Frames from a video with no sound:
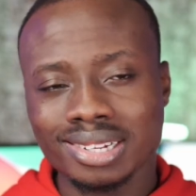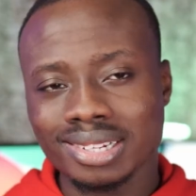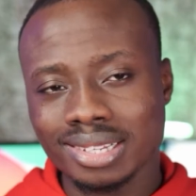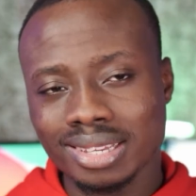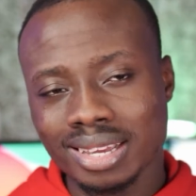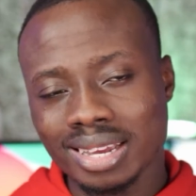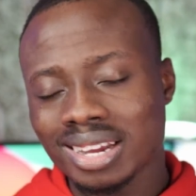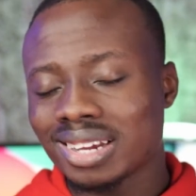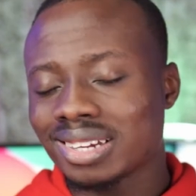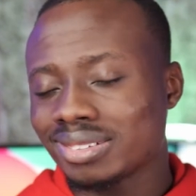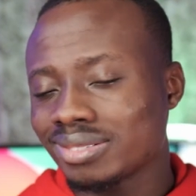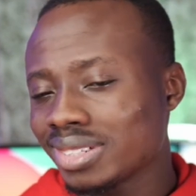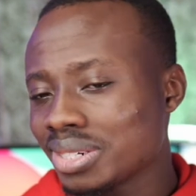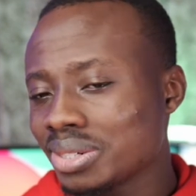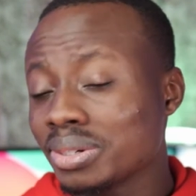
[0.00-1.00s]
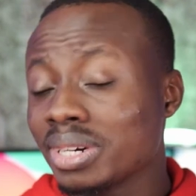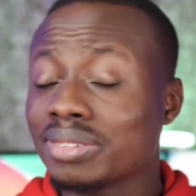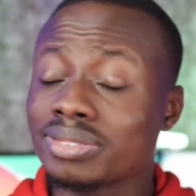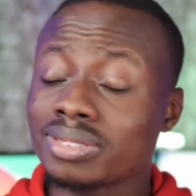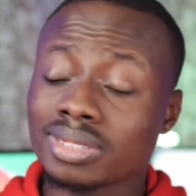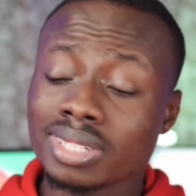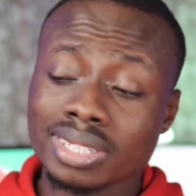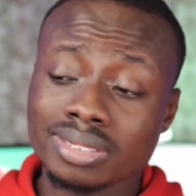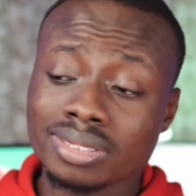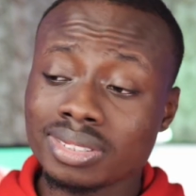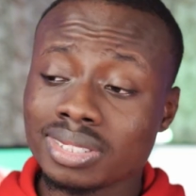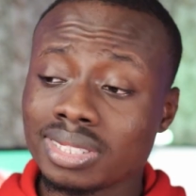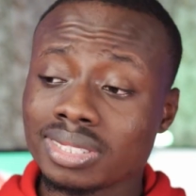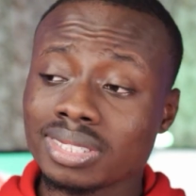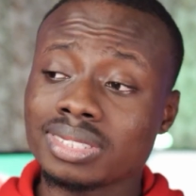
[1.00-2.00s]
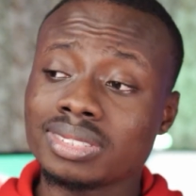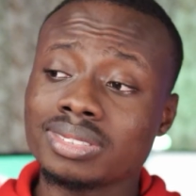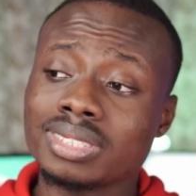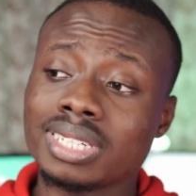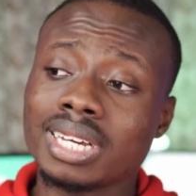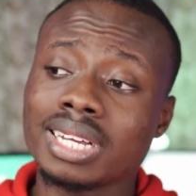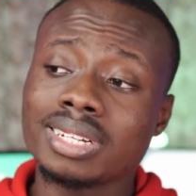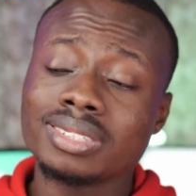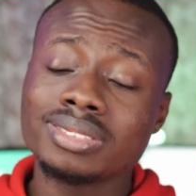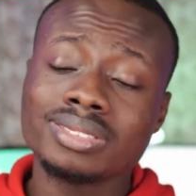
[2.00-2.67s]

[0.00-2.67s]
yeah, the new iPhone can do this and do that,